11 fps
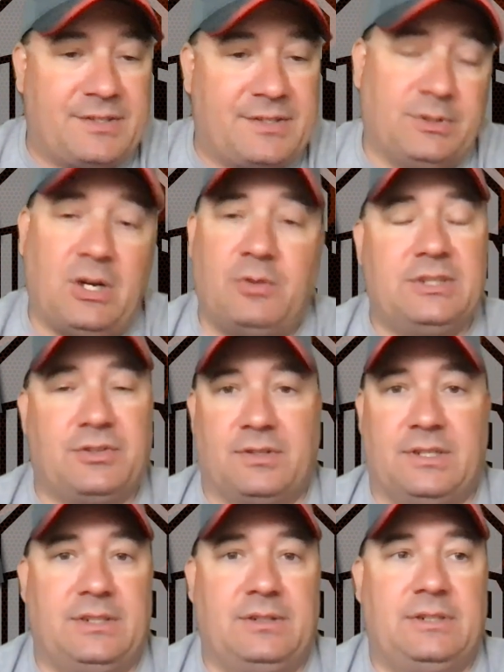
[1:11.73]
So no
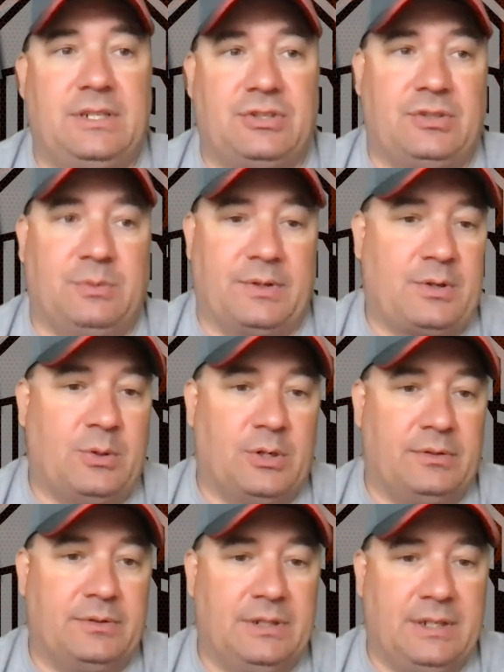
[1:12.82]
injury issue with
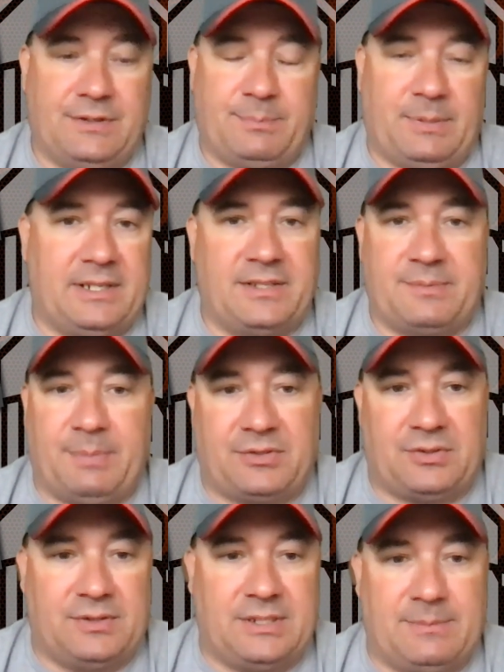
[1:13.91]
Court. He's playing on
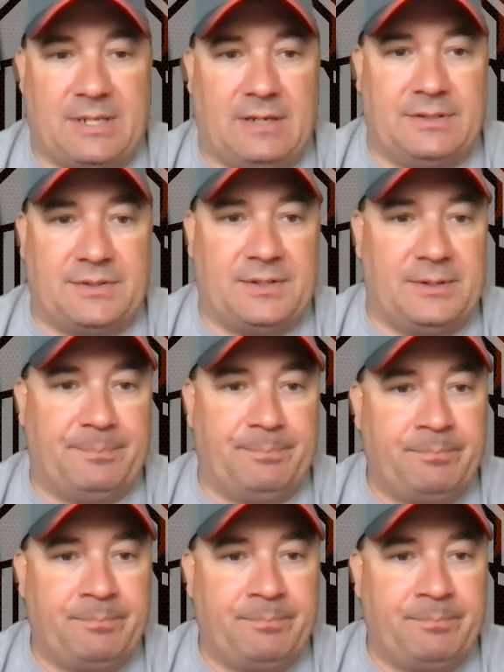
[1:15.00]
special teams, obviously.